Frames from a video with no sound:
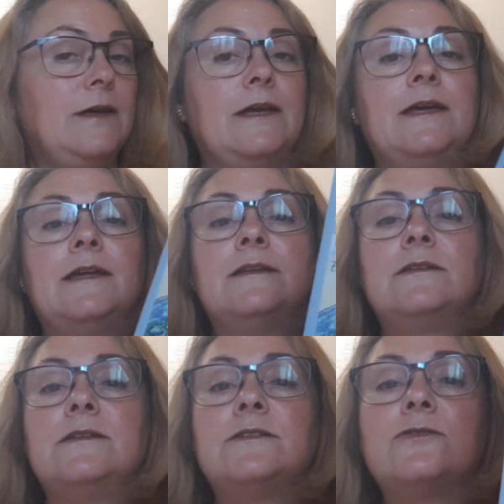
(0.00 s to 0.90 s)

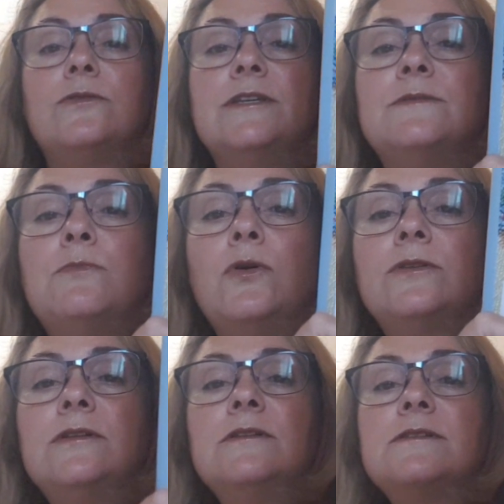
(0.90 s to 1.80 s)
And it's got these
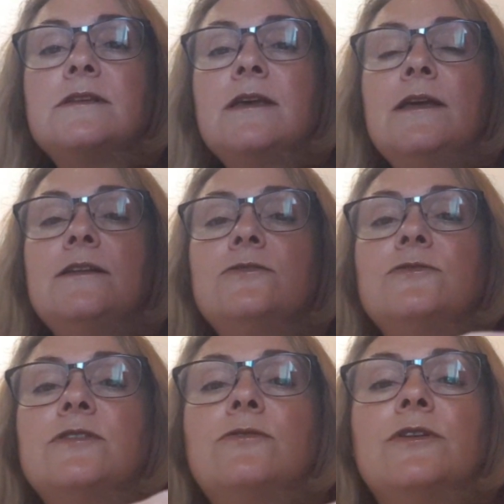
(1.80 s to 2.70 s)
bottles. It's
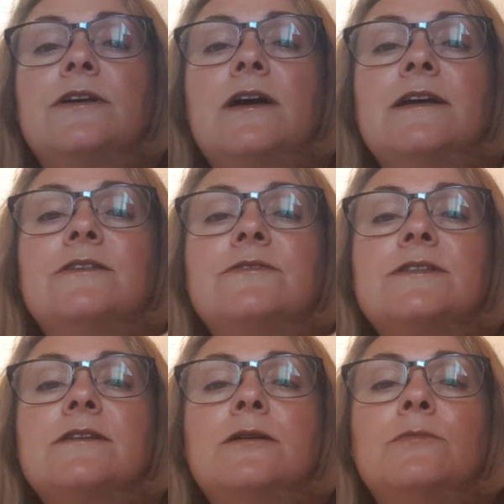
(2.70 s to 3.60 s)
also got a kind of a
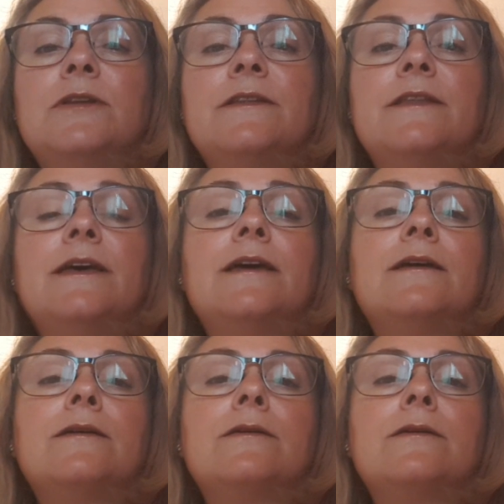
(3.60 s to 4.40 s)
sampler there.